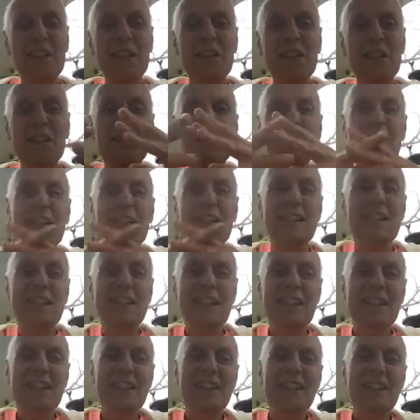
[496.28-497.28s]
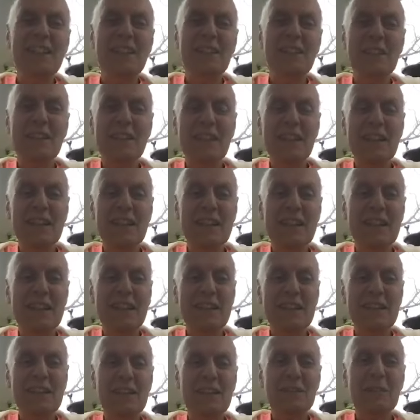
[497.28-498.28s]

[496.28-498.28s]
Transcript: that is true. Yeah. It's like